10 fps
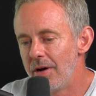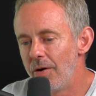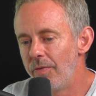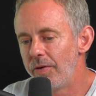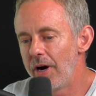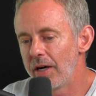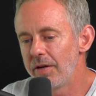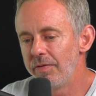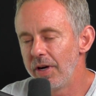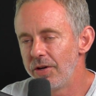
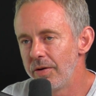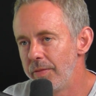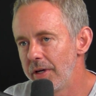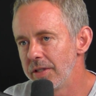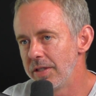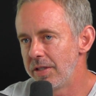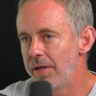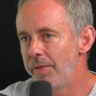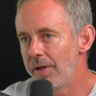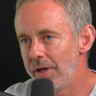overactivation because of the
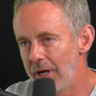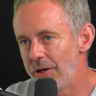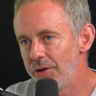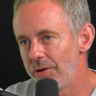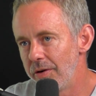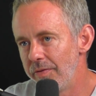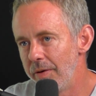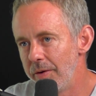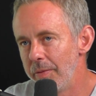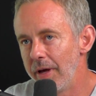stimulant nature of
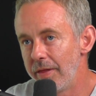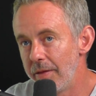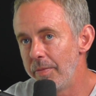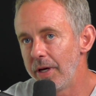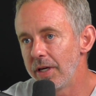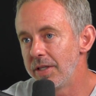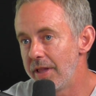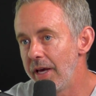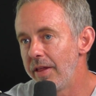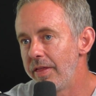MDMA, because
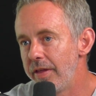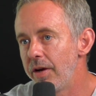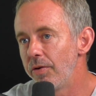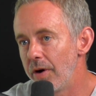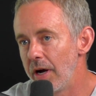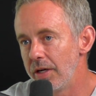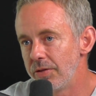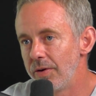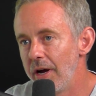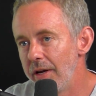they
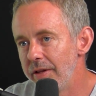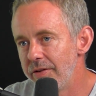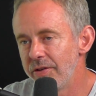theorize, right? This